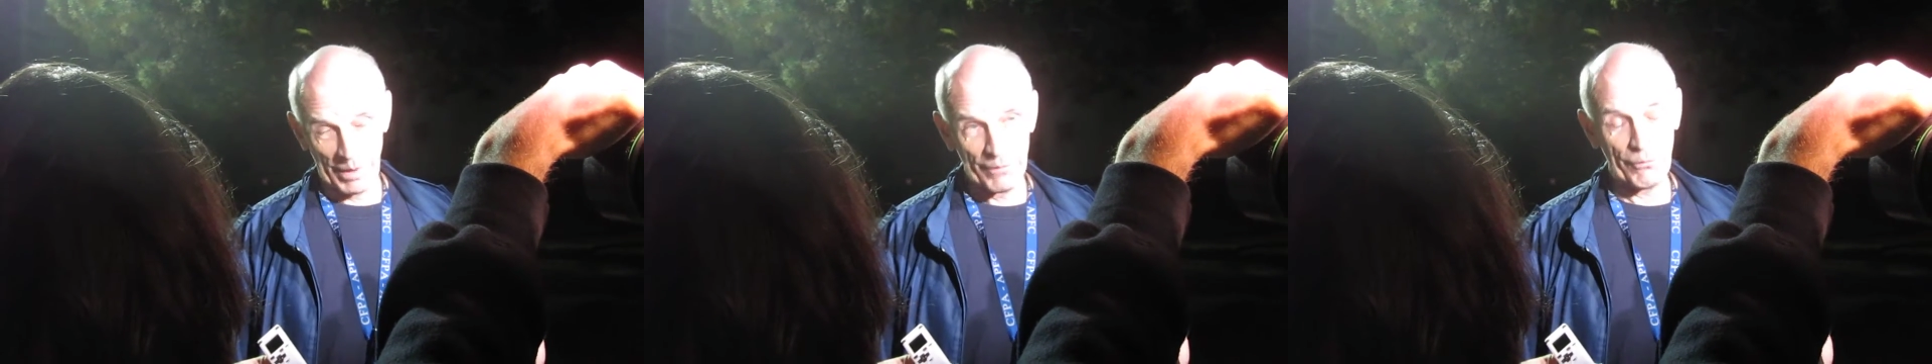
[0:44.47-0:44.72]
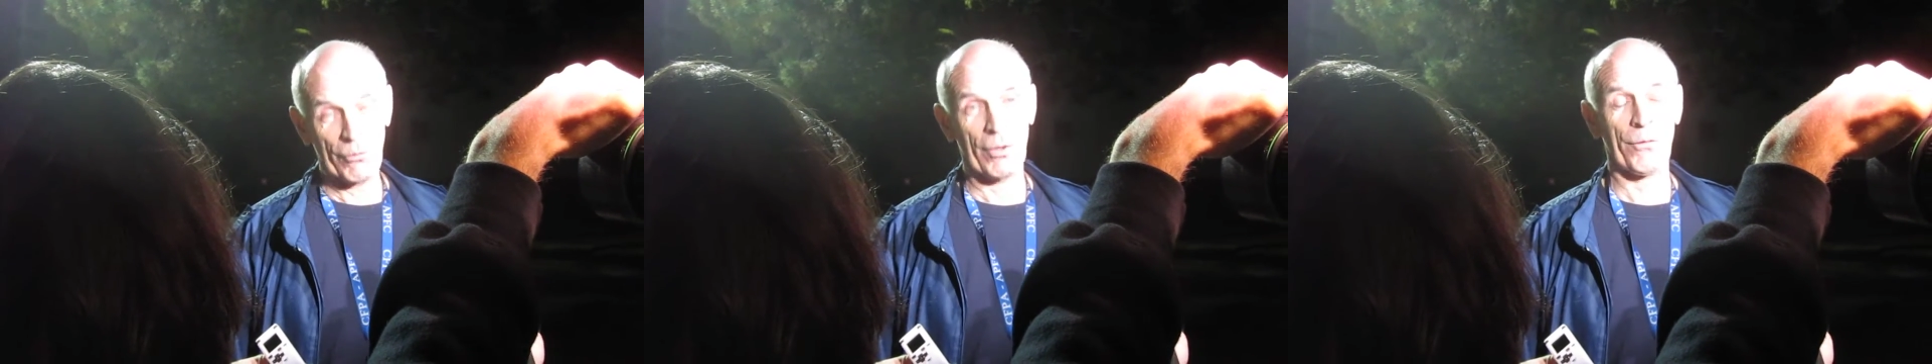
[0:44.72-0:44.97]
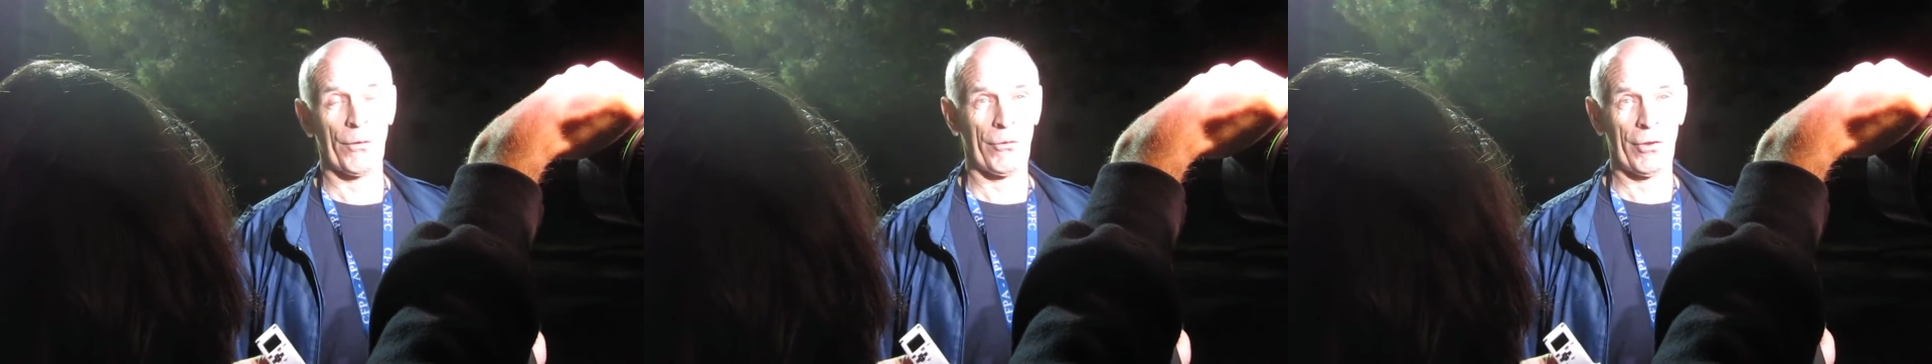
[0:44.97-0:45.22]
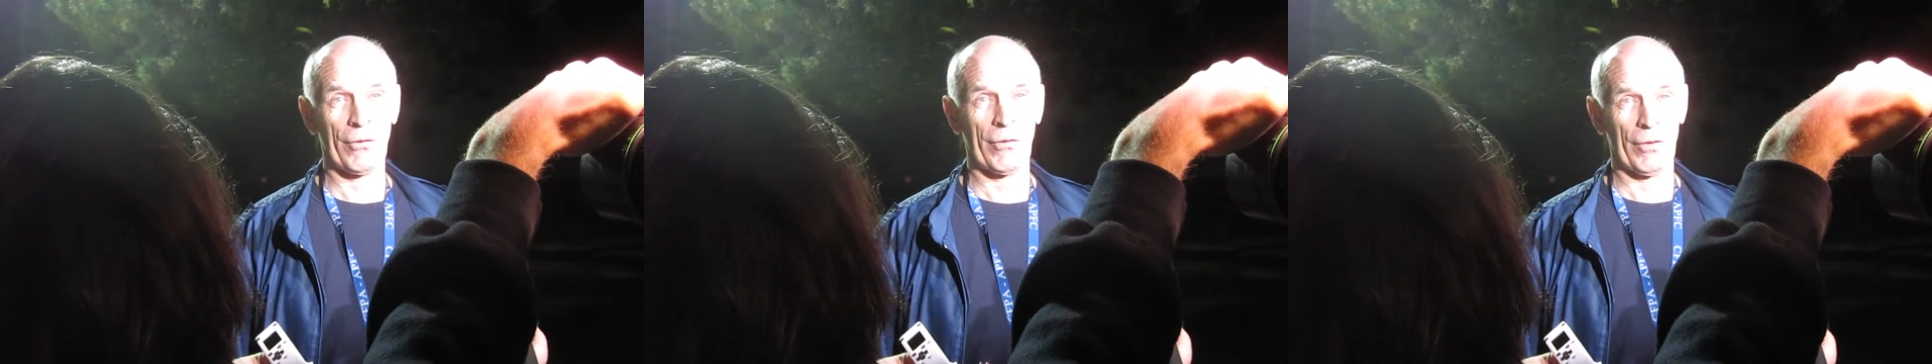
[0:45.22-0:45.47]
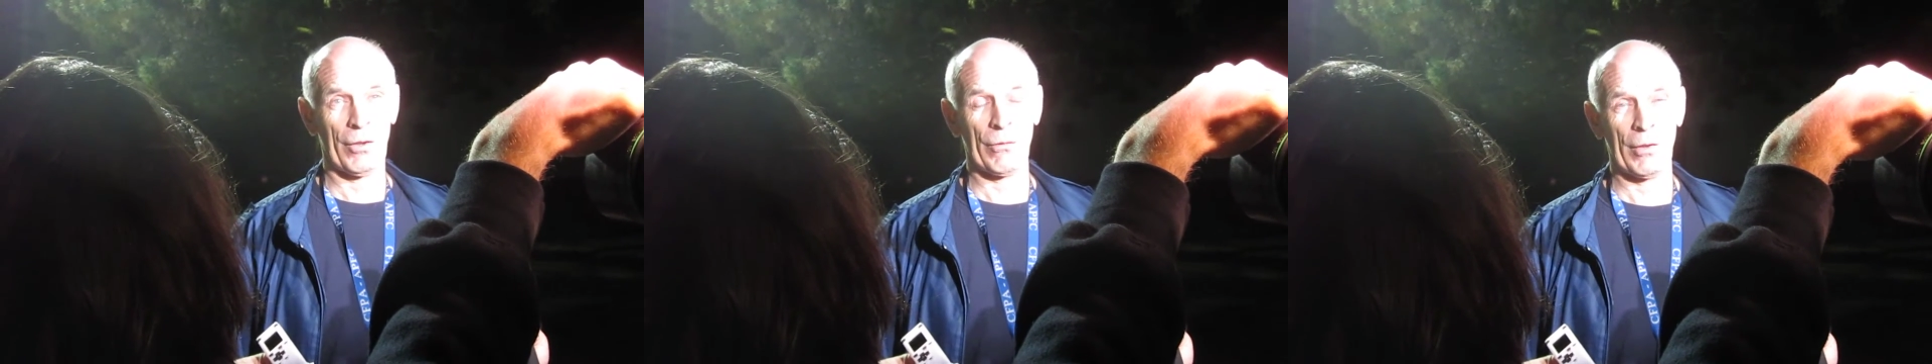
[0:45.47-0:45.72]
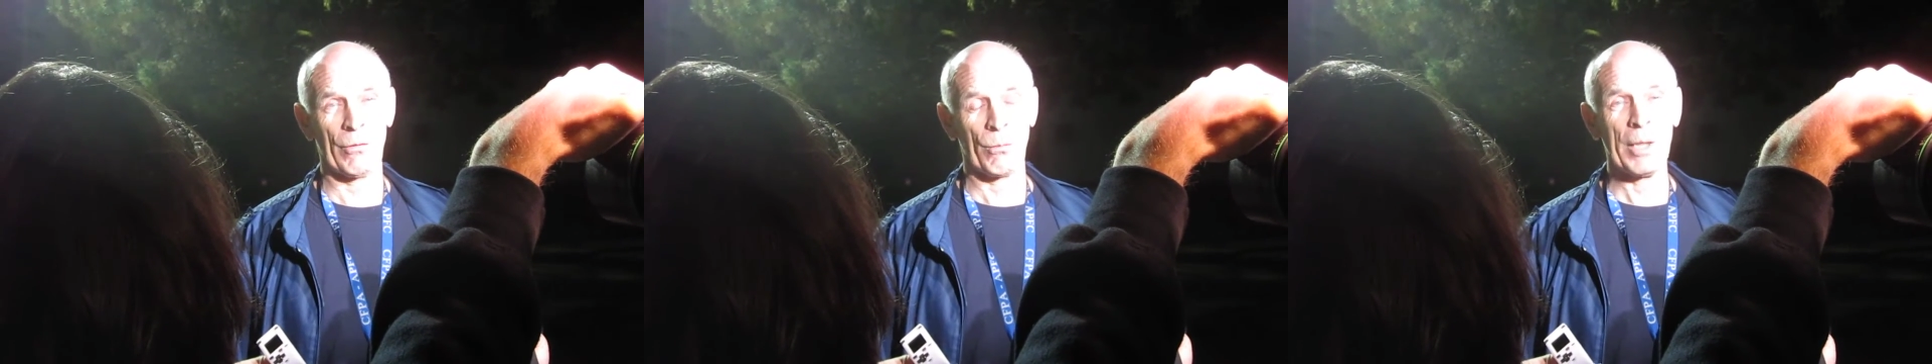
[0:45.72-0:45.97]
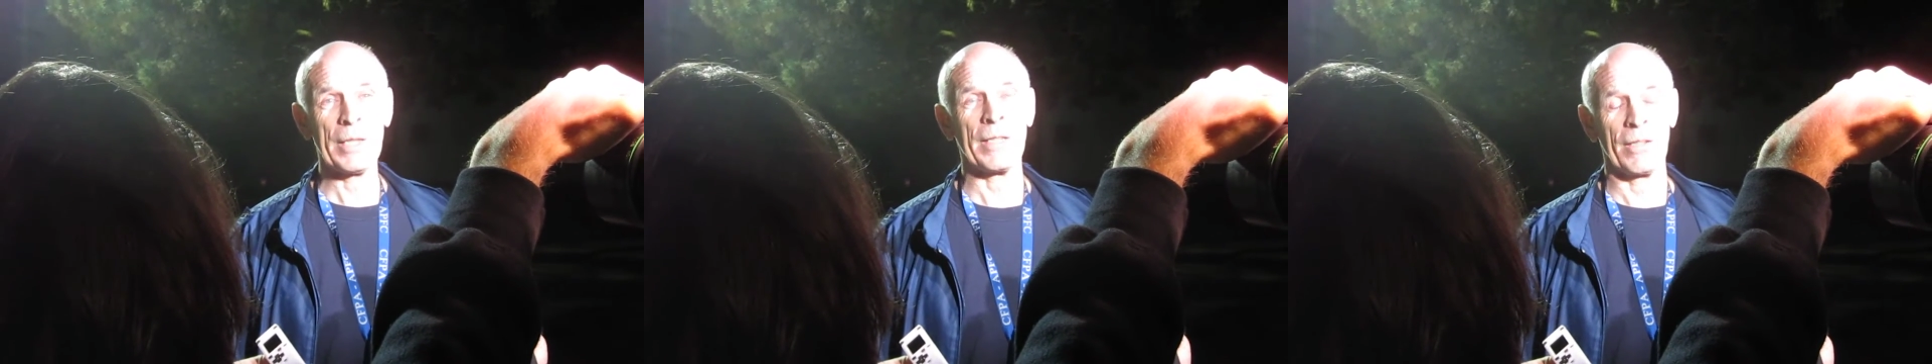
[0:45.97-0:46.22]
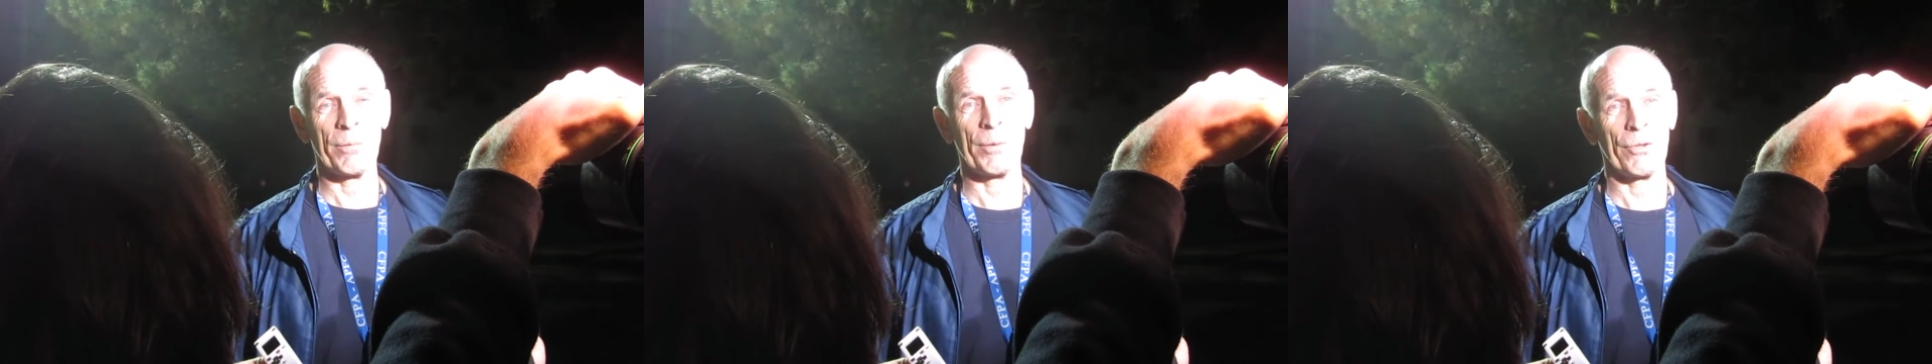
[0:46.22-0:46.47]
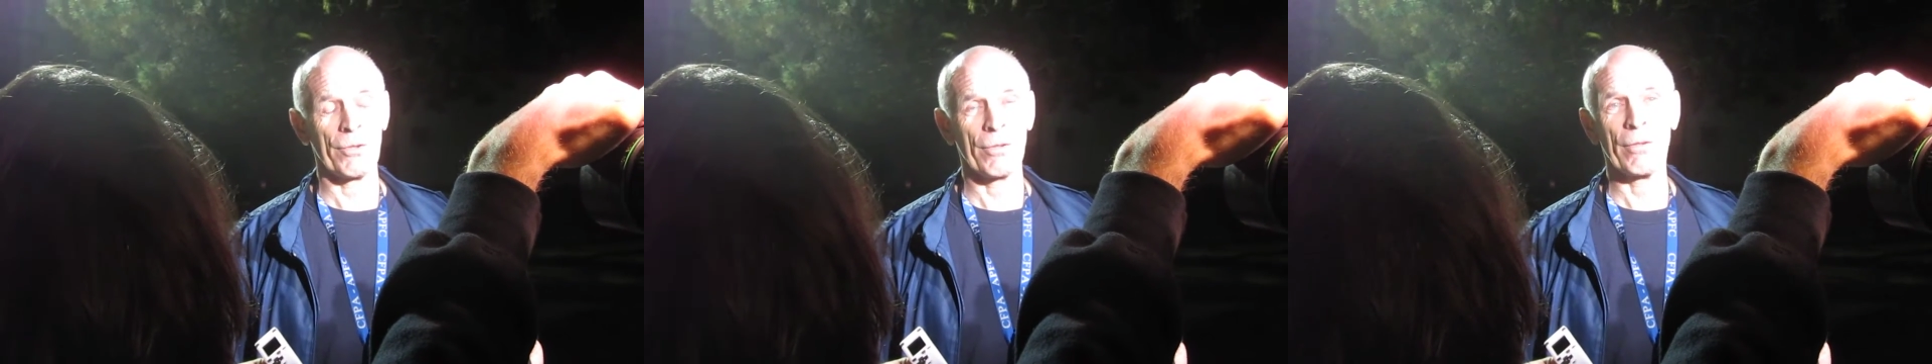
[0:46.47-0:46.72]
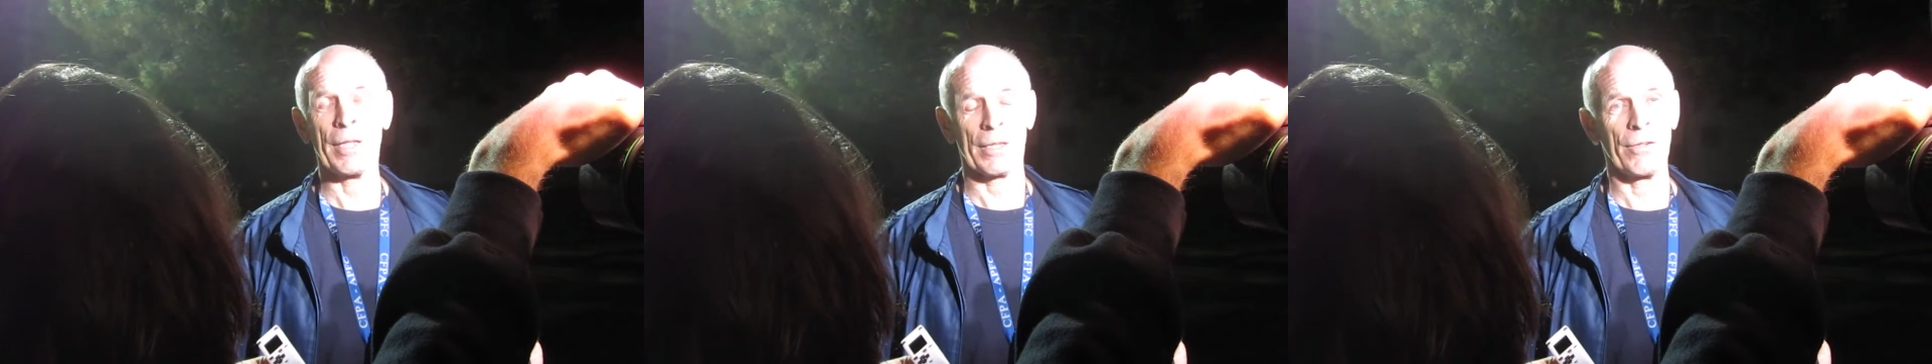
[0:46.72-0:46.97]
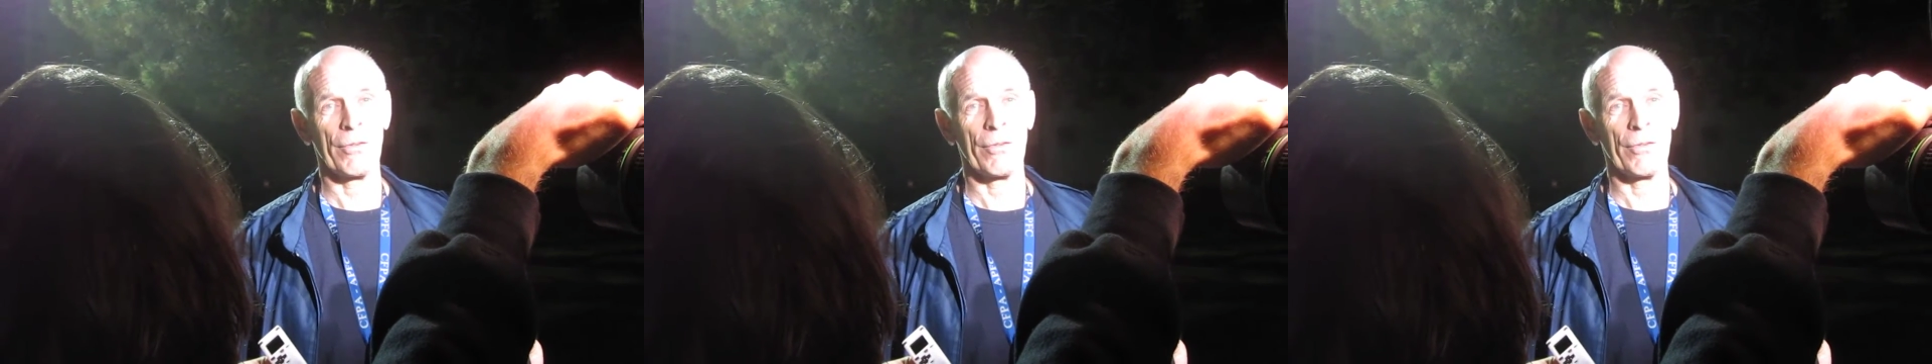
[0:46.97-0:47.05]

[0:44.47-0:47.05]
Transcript: paved surface is wide enough, if you're correct.